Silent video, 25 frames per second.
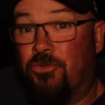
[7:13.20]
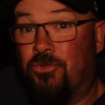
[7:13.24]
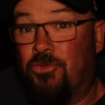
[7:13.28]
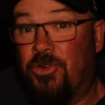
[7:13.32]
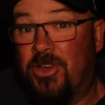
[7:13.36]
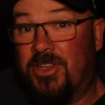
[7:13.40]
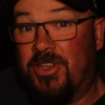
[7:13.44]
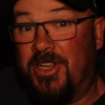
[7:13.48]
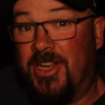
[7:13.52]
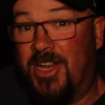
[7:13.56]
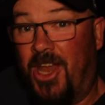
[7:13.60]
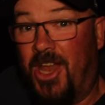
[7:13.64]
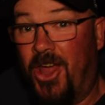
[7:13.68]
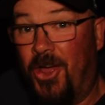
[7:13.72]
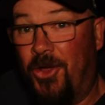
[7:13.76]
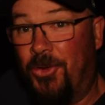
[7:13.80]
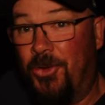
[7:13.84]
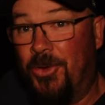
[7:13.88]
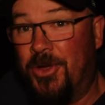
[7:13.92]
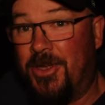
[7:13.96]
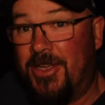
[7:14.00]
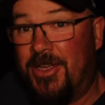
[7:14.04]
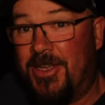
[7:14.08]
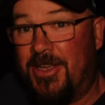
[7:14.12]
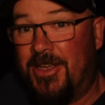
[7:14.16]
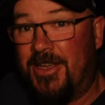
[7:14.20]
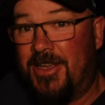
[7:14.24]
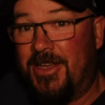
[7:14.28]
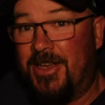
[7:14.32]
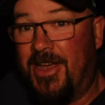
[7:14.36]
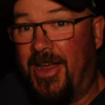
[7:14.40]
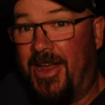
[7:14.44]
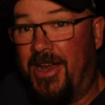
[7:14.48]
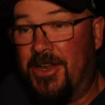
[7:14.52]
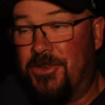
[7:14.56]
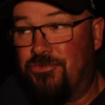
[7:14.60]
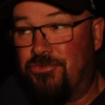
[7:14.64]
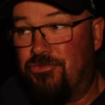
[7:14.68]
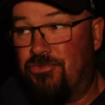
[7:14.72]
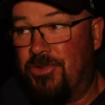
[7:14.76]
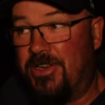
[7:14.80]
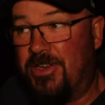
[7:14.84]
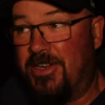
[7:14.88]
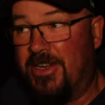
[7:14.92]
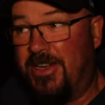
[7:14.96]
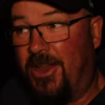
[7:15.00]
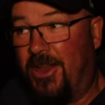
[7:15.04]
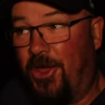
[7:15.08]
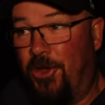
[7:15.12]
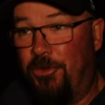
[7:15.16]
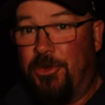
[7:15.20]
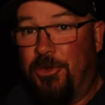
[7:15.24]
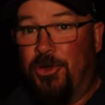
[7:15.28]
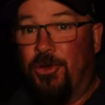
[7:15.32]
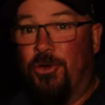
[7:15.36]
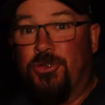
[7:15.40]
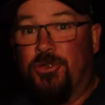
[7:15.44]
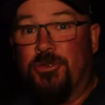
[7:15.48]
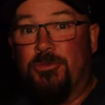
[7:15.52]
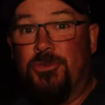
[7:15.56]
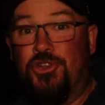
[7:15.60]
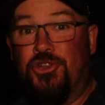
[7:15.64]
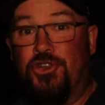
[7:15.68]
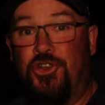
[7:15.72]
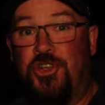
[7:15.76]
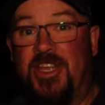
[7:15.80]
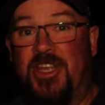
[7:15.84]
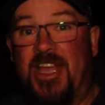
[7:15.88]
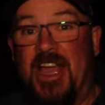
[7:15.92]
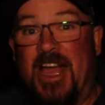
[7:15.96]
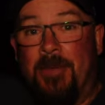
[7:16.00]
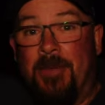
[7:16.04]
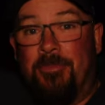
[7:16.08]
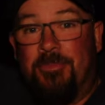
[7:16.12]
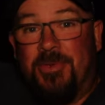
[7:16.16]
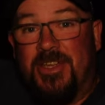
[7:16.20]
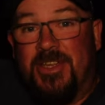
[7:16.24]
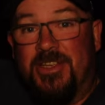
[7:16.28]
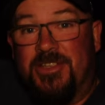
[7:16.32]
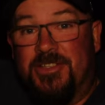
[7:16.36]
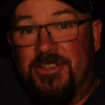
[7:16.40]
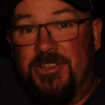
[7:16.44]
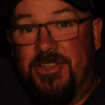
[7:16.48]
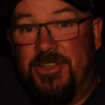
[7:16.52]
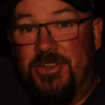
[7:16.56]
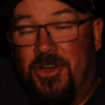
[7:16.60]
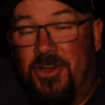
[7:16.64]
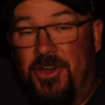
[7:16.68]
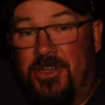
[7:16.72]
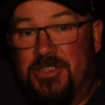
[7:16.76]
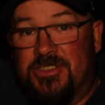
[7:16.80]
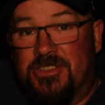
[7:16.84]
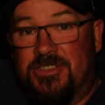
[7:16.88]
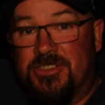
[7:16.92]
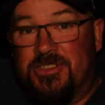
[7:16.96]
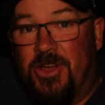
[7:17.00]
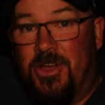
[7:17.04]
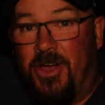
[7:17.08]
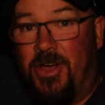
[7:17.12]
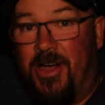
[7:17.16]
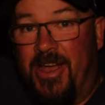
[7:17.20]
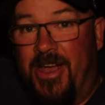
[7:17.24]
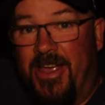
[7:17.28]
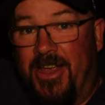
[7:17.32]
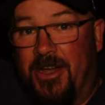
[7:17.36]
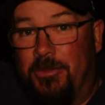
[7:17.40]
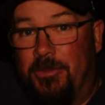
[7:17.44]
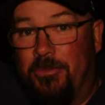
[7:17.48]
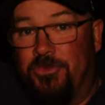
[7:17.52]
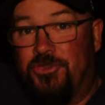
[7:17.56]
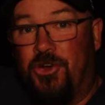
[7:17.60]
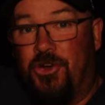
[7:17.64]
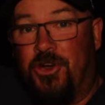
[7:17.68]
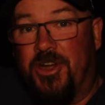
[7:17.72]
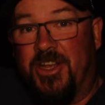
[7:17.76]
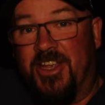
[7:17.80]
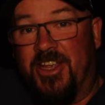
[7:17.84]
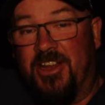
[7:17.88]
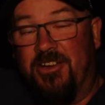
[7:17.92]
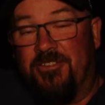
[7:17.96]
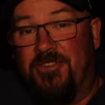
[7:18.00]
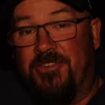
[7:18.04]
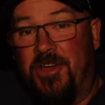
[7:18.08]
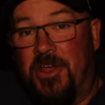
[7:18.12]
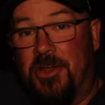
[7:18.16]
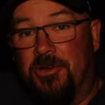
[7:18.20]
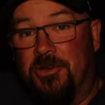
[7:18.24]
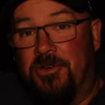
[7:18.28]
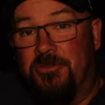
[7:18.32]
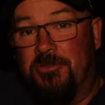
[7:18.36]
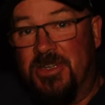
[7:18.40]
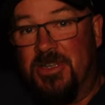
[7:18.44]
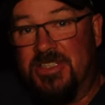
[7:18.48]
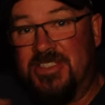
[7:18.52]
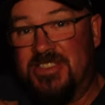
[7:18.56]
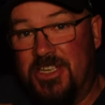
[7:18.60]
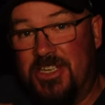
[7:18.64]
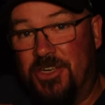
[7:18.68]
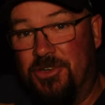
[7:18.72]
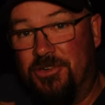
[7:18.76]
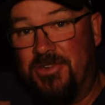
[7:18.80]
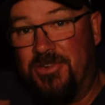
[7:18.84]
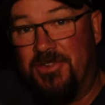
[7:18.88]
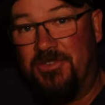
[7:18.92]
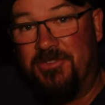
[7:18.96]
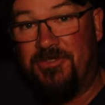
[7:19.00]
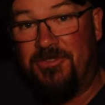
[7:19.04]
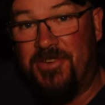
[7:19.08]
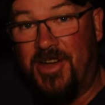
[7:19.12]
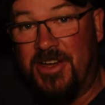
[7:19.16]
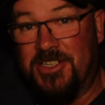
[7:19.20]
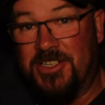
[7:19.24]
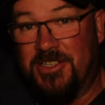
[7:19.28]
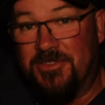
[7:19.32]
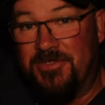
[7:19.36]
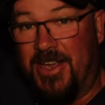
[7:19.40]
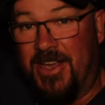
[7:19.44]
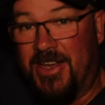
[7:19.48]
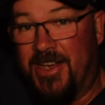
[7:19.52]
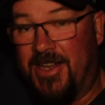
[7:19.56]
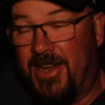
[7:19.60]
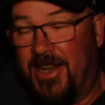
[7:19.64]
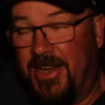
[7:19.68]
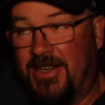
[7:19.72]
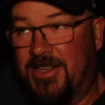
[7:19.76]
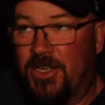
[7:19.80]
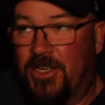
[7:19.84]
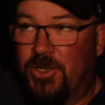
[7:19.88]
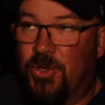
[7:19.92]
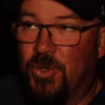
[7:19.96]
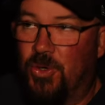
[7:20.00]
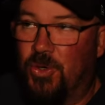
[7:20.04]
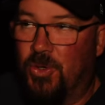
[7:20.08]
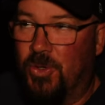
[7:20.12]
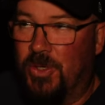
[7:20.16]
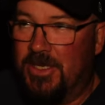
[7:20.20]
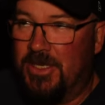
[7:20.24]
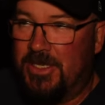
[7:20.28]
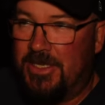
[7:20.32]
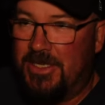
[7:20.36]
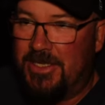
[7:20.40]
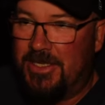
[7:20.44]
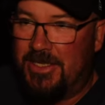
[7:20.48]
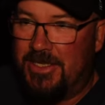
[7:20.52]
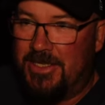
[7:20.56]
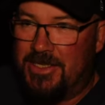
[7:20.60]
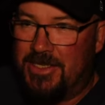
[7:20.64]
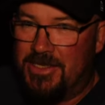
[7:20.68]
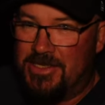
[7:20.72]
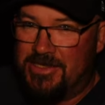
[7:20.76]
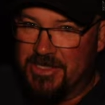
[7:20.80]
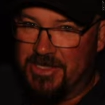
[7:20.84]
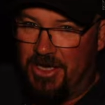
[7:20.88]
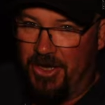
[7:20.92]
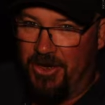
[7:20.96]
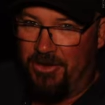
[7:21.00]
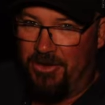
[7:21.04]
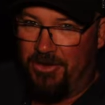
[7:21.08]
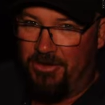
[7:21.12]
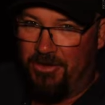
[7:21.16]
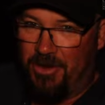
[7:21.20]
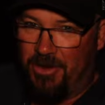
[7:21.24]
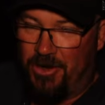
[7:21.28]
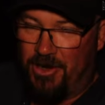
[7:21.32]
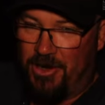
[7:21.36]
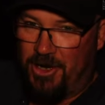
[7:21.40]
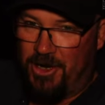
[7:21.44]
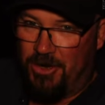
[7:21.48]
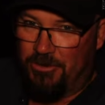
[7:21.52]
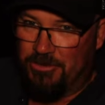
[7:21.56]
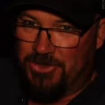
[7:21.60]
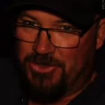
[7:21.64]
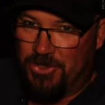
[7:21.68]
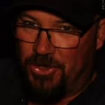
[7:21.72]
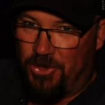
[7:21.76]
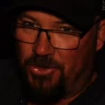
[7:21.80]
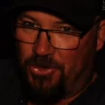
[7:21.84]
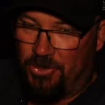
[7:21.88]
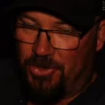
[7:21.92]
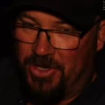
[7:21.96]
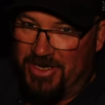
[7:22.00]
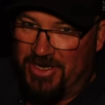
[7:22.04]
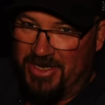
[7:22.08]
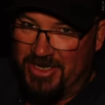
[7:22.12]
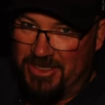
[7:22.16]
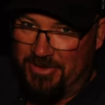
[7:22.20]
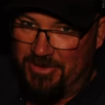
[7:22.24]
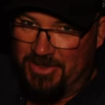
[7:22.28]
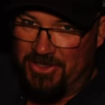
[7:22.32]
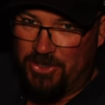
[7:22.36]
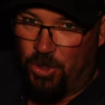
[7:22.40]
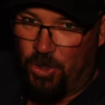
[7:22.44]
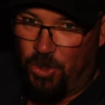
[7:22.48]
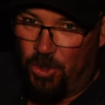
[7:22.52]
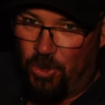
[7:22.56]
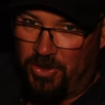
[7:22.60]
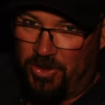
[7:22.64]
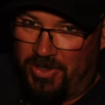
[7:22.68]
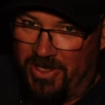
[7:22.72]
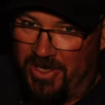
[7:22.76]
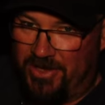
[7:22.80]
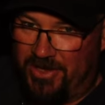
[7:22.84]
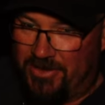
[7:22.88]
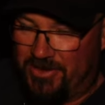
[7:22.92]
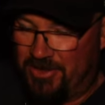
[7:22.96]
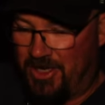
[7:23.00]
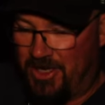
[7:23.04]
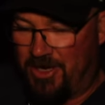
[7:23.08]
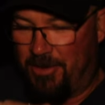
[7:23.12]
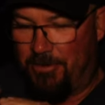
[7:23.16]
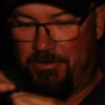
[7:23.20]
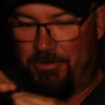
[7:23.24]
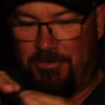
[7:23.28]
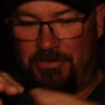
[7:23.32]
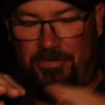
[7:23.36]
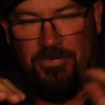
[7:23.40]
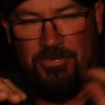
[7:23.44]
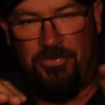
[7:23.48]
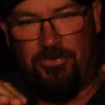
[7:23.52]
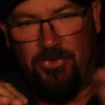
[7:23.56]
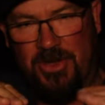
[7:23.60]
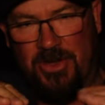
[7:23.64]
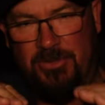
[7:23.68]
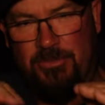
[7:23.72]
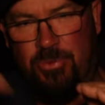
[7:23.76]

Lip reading: really low. And it's really low because I'm shooting up into the night sky and I'm trying to get a photo of myself in front of that galactic core. So I'm tall, I need to be taller, like a 3